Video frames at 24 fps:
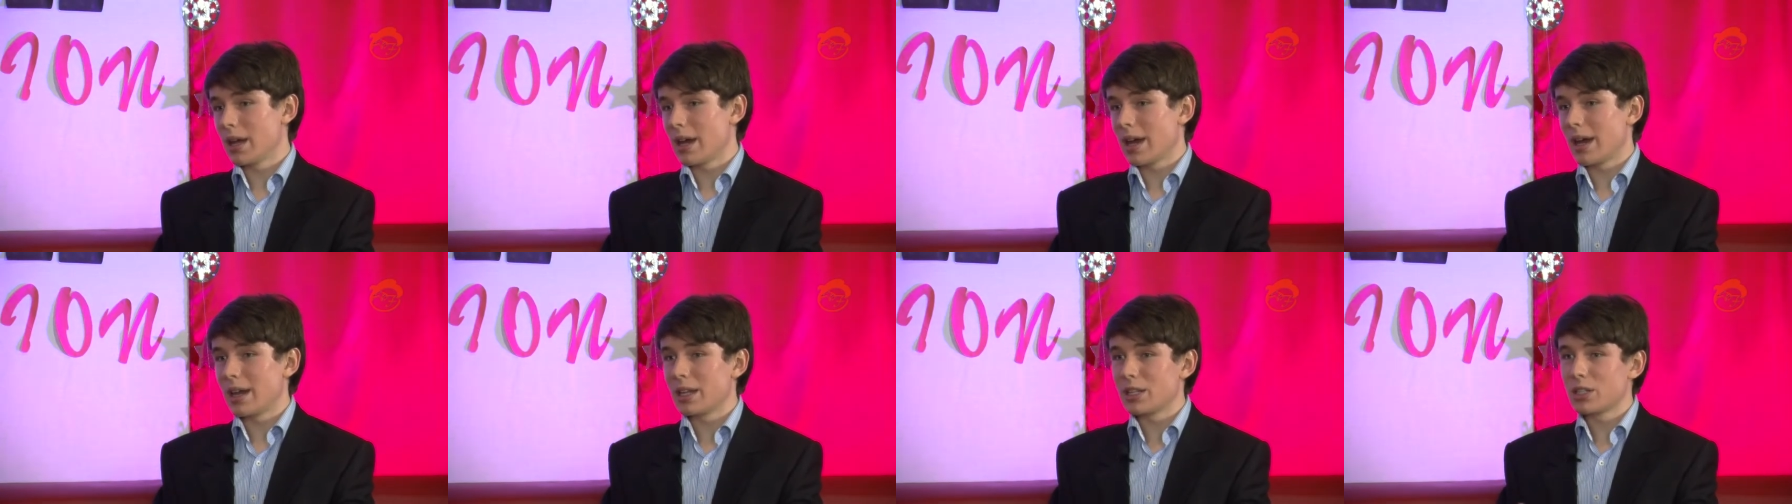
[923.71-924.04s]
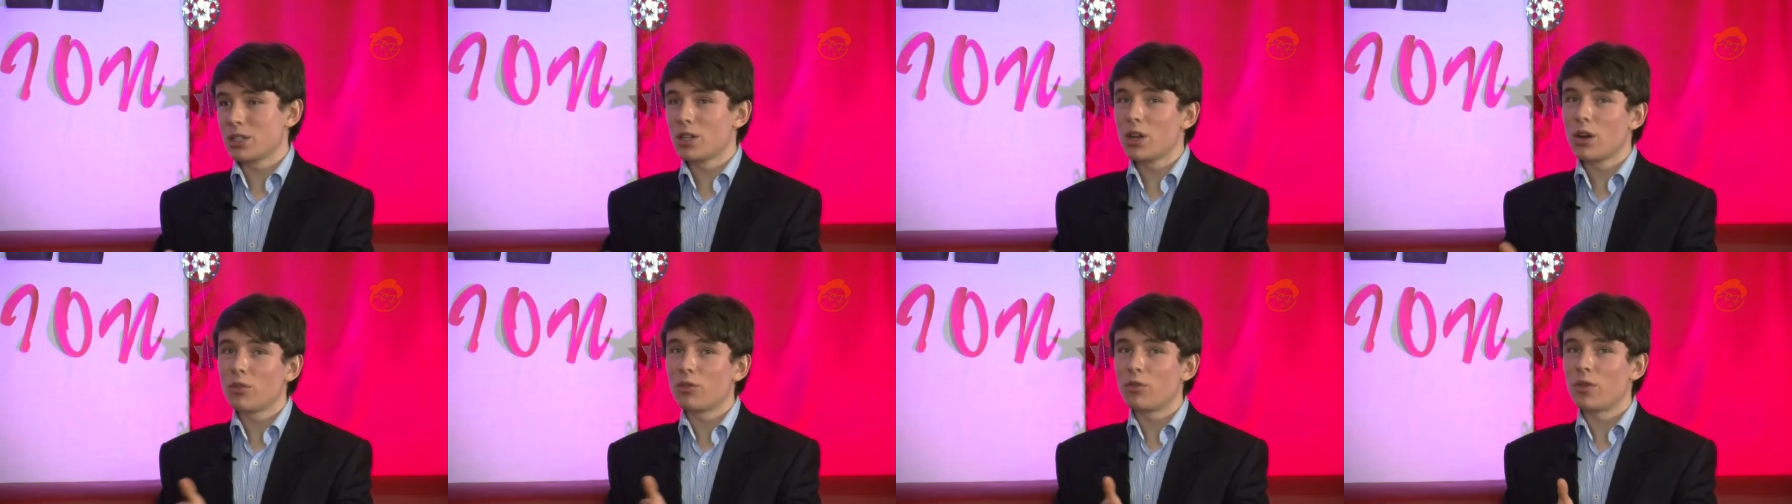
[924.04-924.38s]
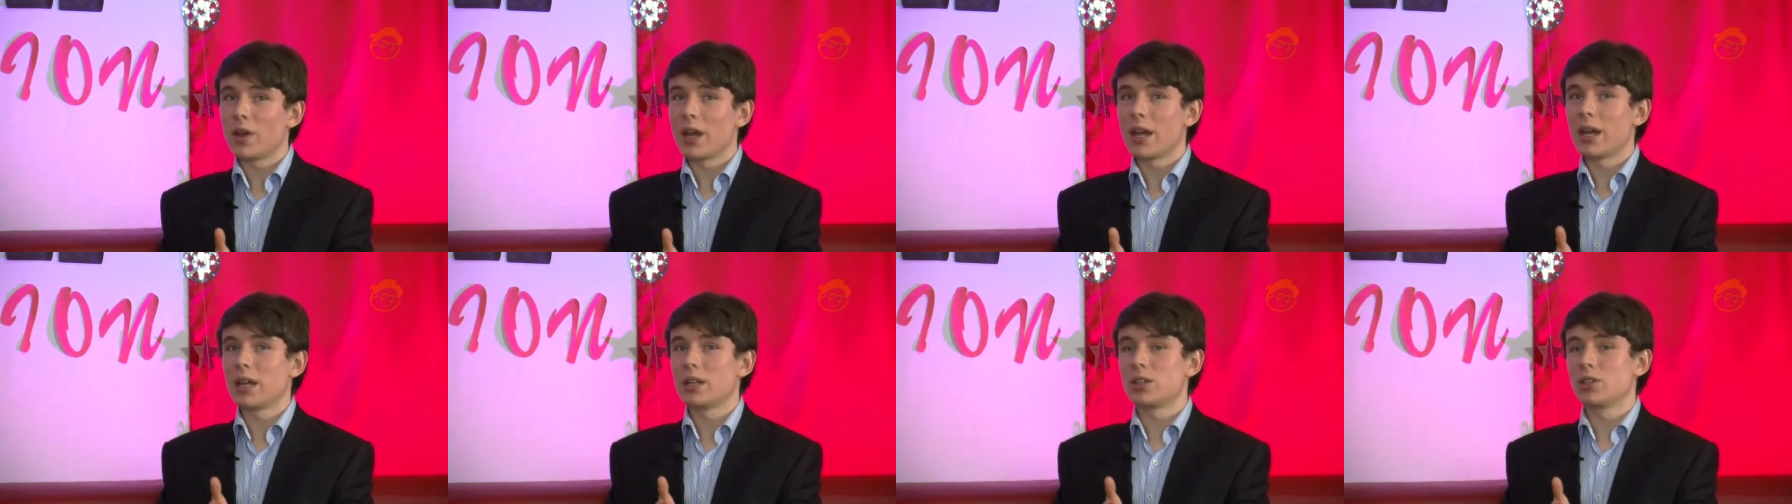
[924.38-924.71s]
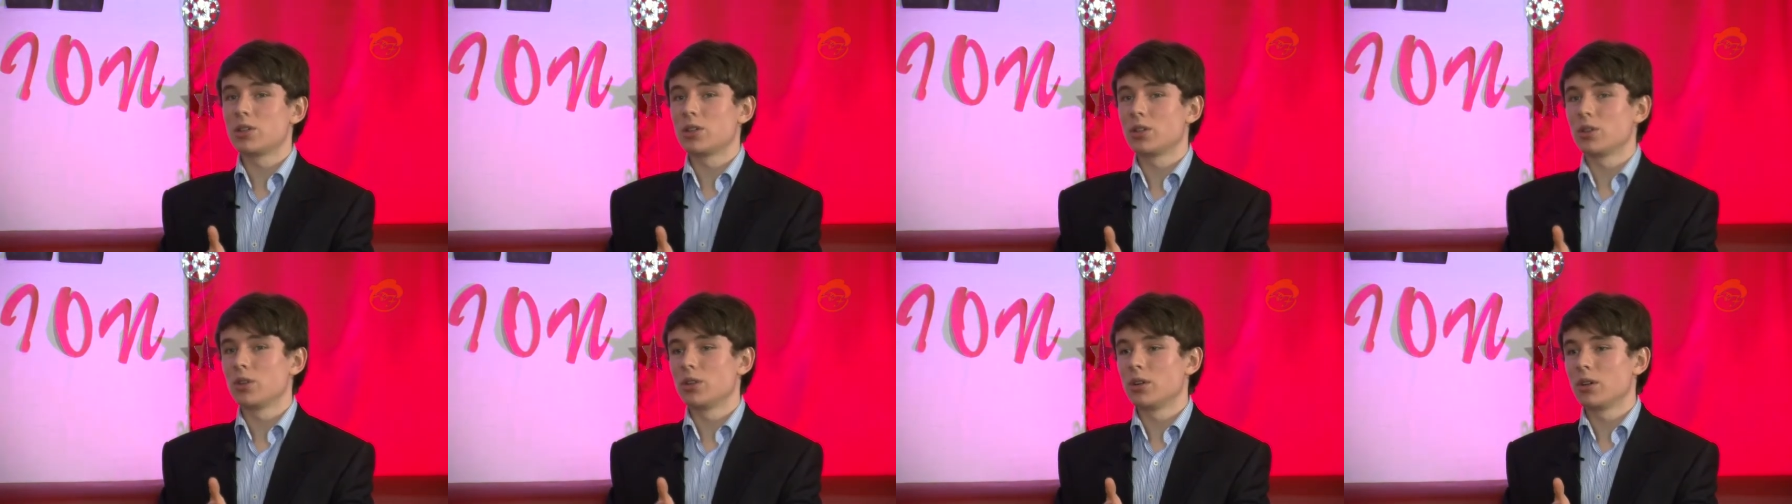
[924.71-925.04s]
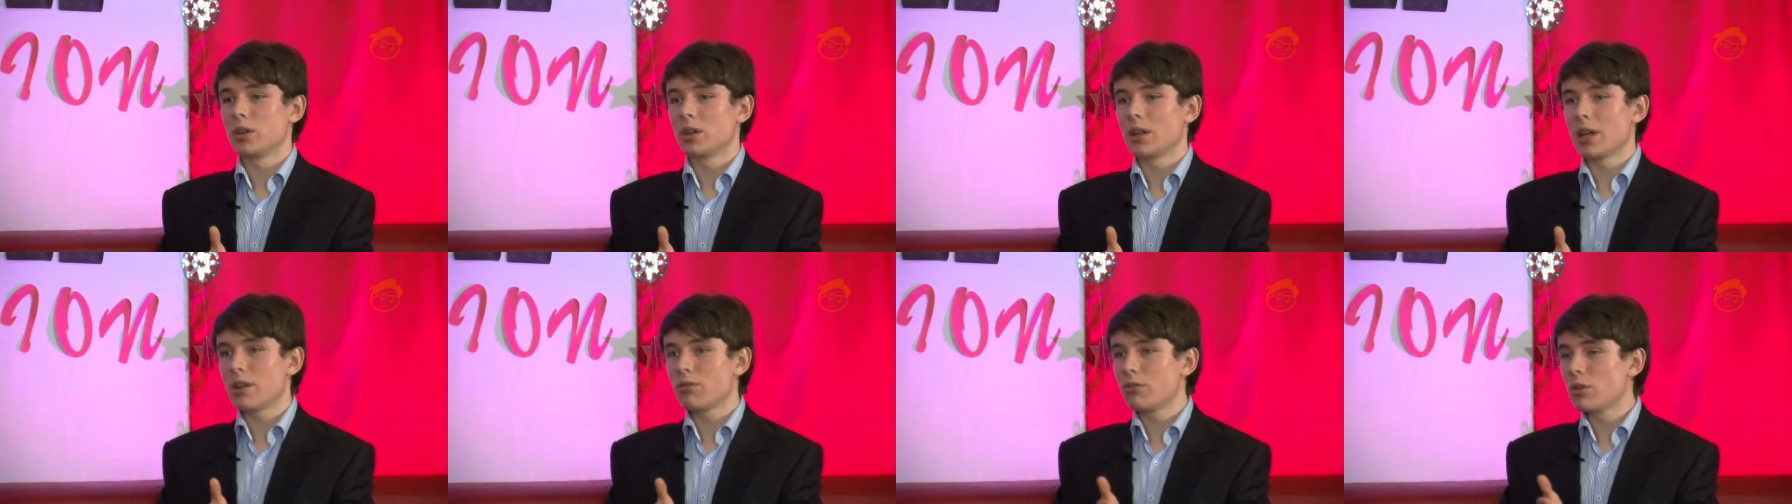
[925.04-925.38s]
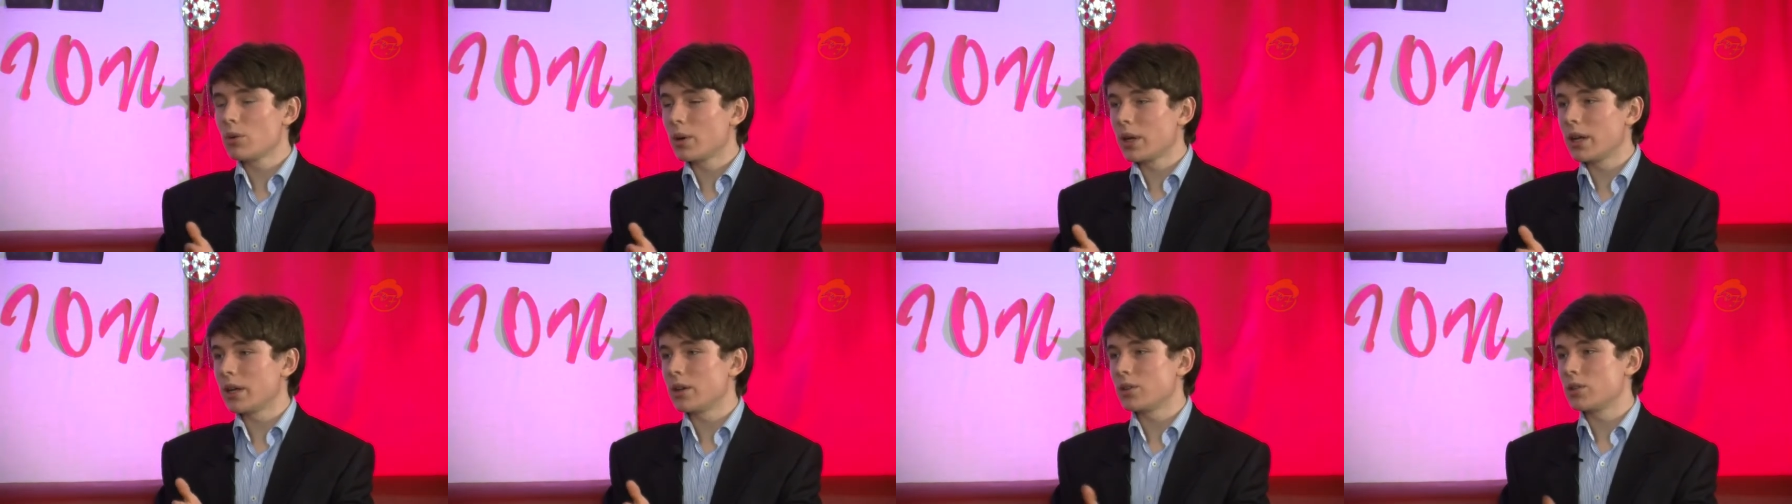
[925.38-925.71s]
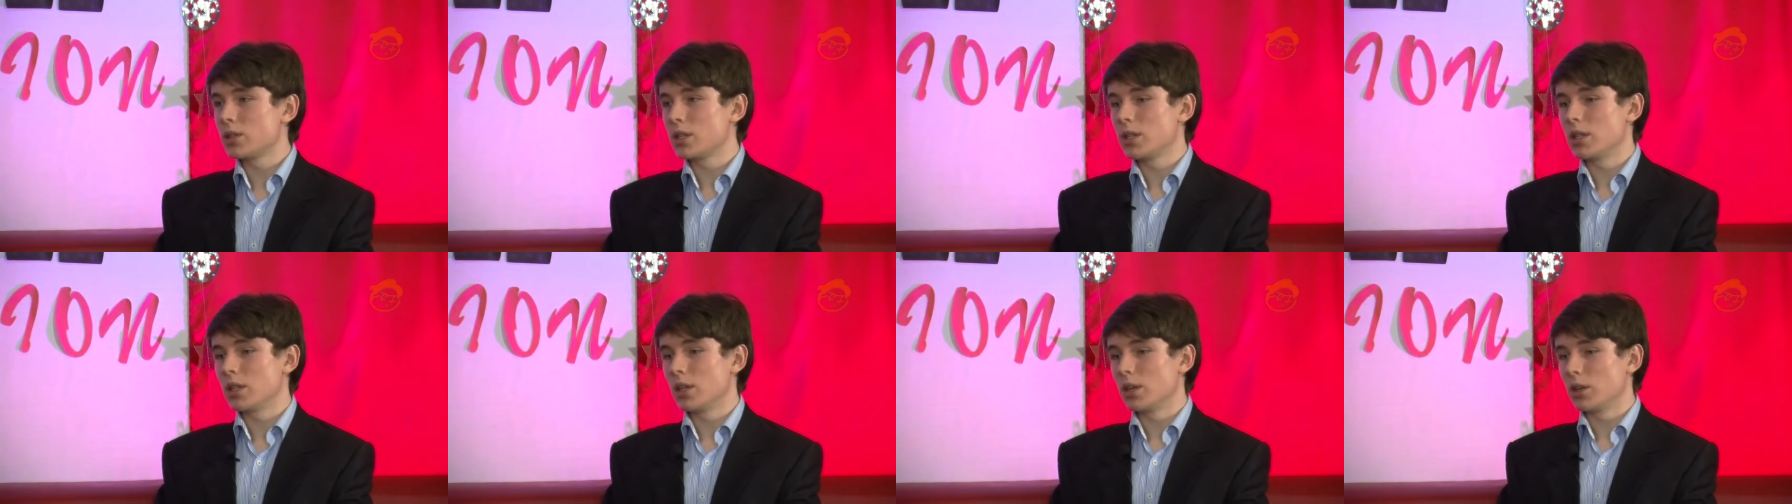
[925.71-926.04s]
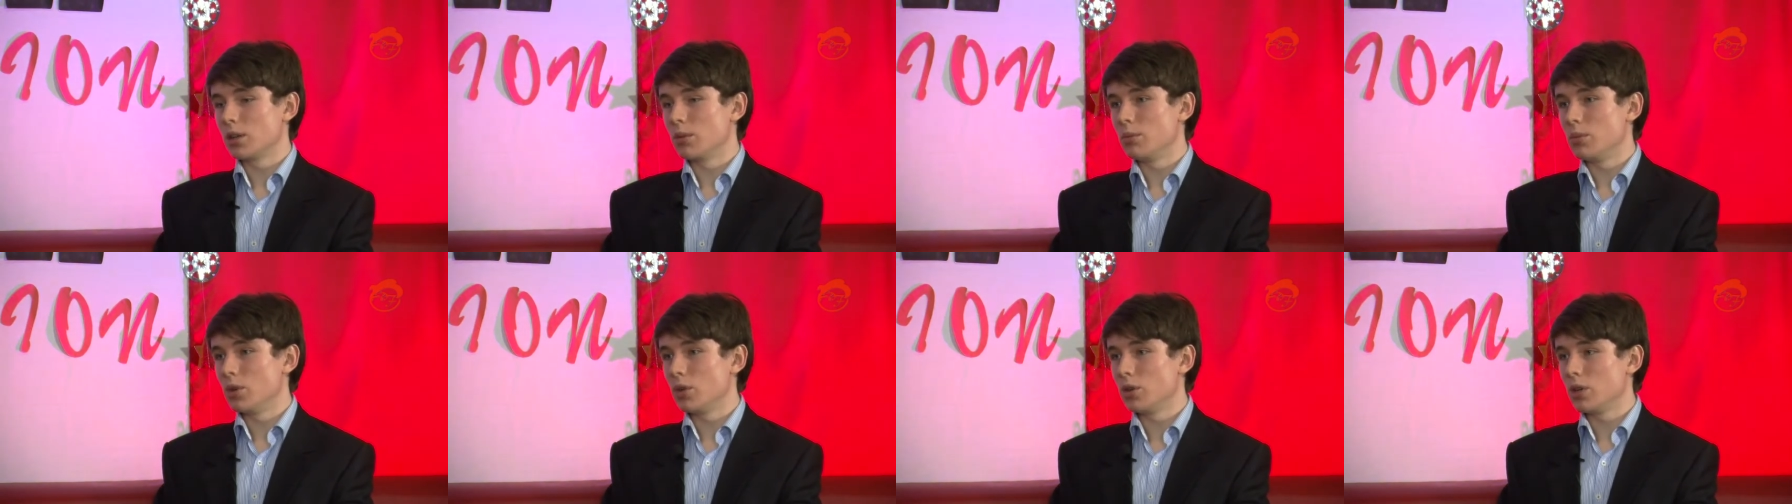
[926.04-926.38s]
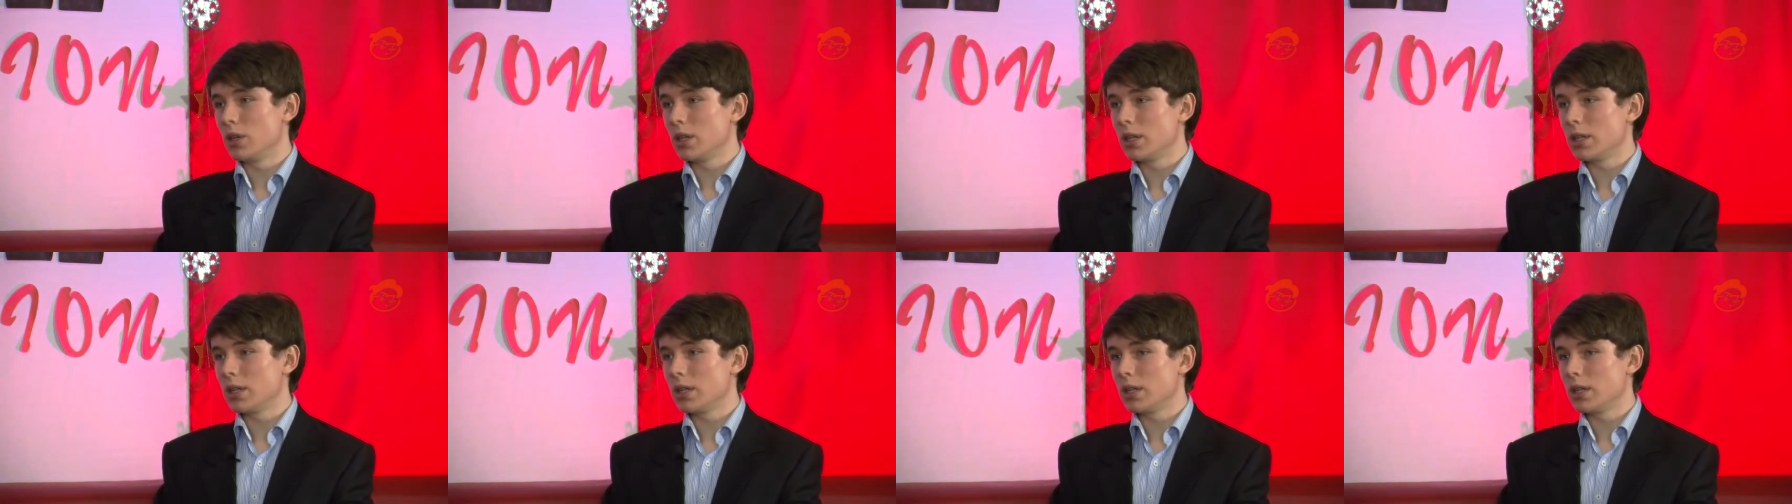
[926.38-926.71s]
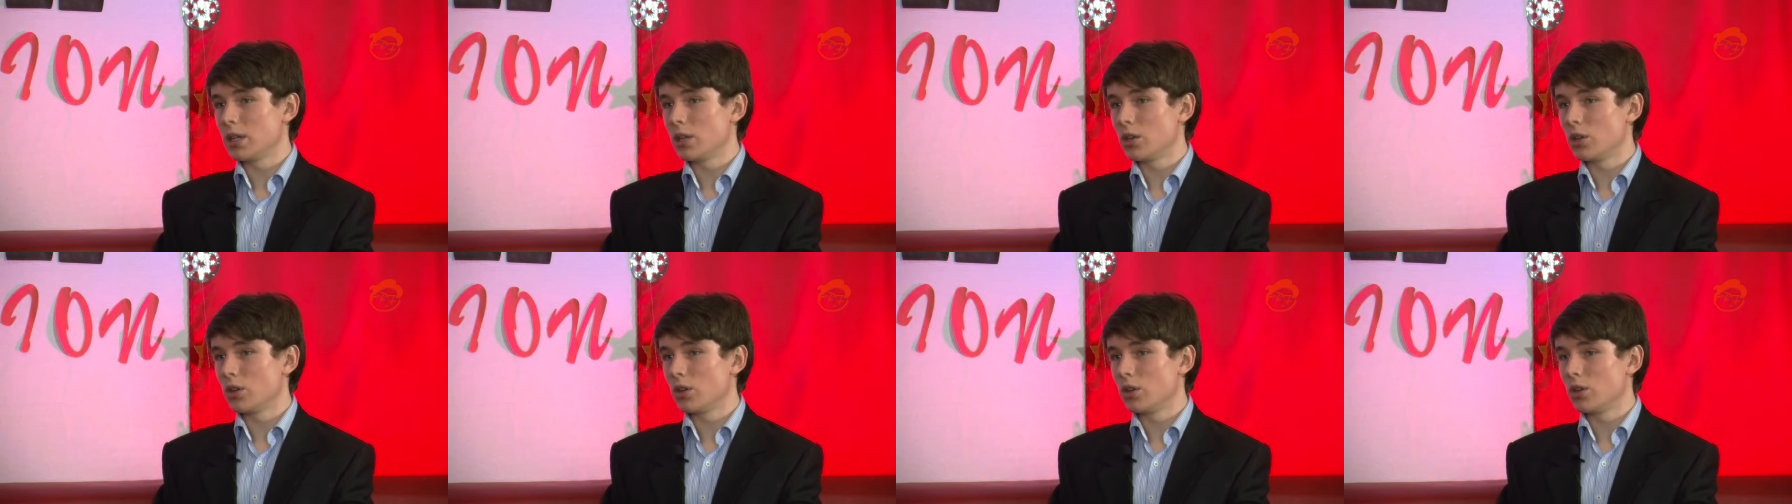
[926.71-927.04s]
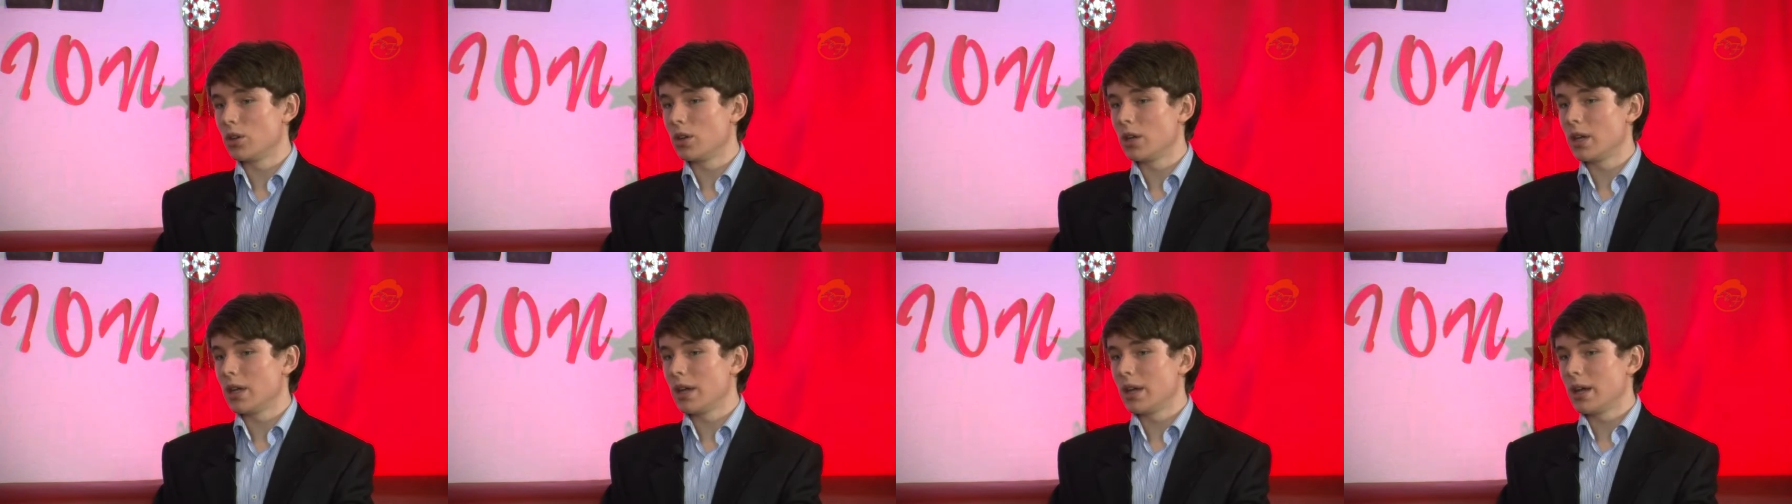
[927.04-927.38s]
and it's not fair to everyone else in the community who